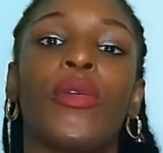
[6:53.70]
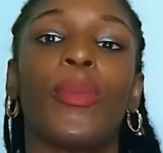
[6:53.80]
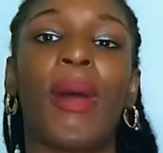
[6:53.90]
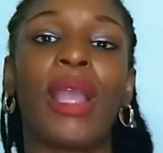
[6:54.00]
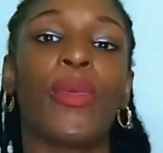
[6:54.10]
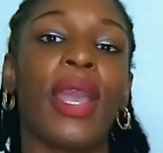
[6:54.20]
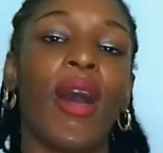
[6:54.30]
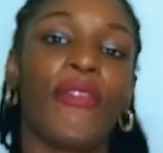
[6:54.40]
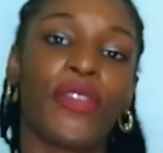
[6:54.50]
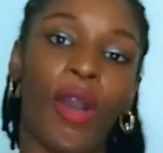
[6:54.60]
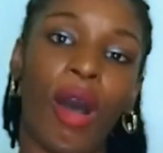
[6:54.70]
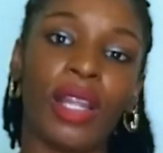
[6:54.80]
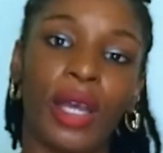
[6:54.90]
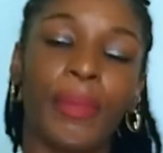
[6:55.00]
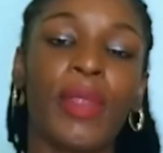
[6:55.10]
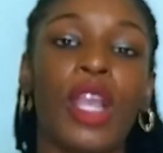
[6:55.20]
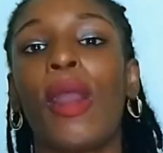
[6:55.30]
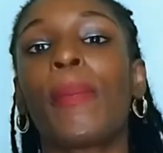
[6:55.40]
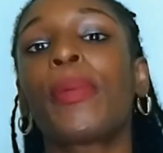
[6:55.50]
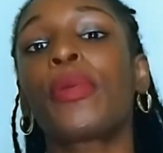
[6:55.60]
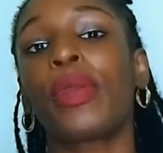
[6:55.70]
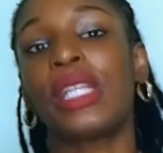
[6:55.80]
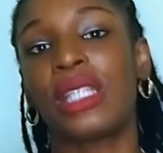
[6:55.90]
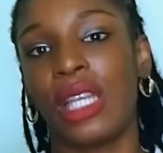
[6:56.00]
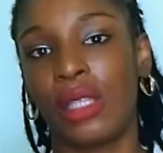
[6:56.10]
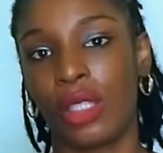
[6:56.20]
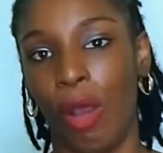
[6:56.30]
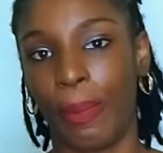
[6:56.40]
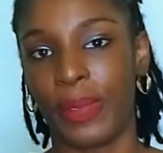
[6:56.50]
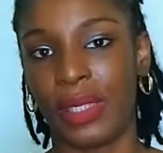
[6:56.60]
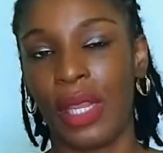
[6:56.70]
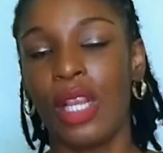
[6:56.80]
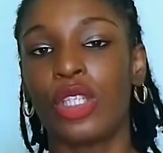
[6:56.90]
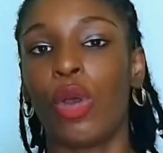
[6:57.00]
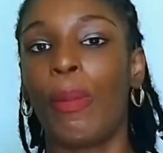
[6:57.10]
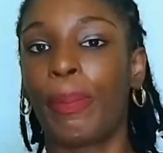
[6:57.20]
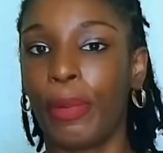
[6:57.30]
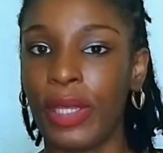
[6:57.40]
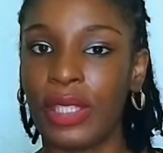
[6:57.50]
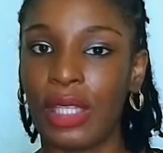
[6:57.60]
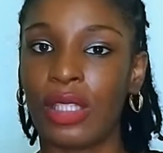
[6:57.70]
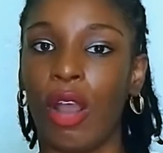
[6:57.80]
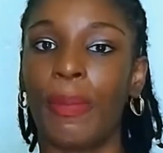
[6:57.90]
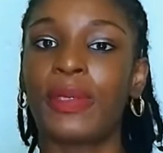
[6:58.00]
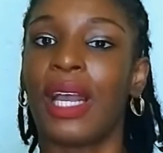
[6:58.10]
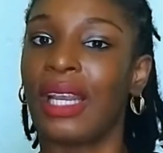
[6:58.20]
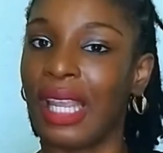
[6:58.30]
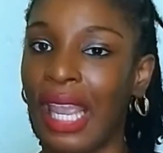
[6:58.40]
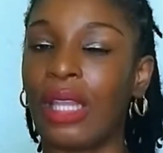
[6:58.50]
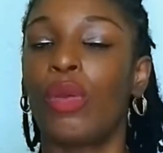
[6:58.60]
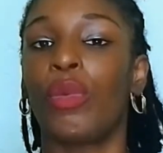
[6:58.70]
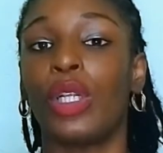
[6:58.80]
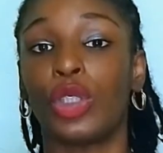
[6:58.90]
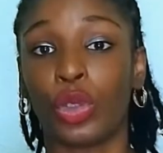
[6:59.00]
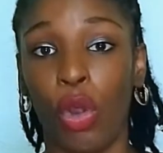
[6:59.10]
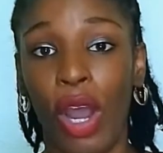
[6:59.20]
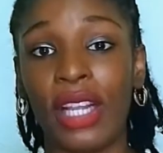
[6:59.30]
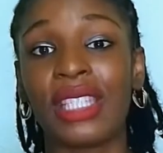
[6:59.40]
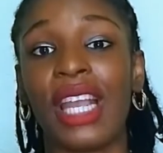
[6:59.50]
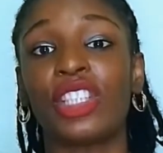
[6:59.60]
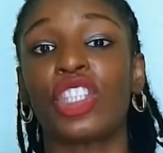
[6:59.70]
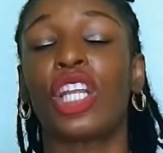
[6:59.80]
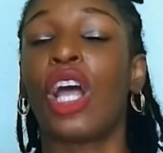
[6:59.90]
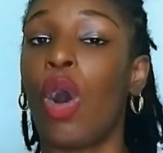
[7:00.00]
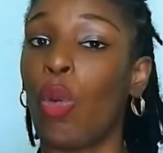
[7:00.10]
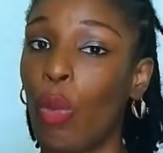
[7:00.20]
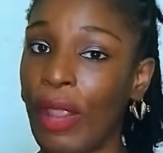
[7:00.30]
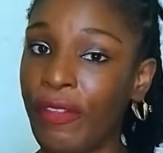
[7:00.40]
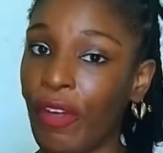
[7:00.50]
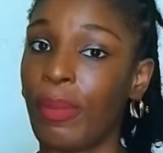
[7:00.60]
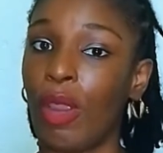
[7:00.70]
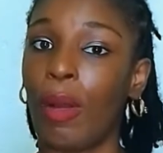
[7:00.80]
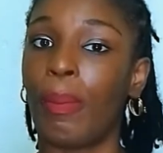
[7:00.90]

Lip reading: By way of color, wear printed tops. So printed tops again will draw attention away from your